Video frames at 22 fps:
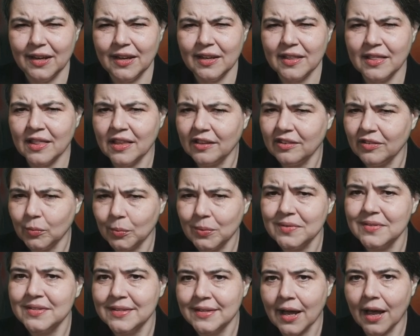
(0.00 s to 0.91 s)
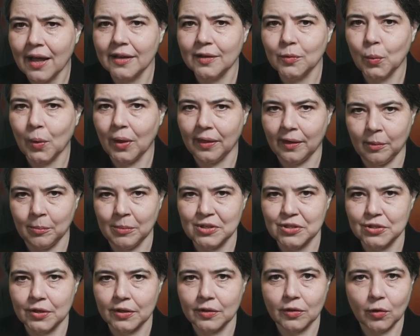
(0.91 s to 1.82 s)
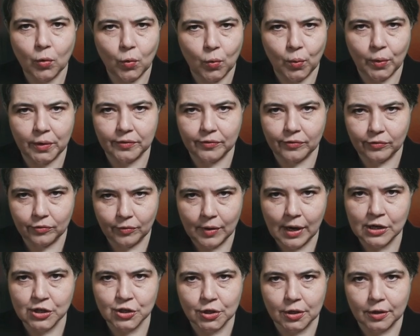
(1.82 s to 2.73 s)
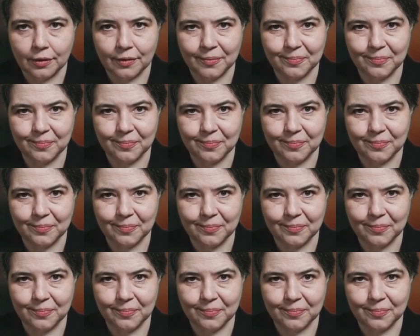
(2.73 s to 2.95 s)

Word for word: This was done while imaging the quartz structure.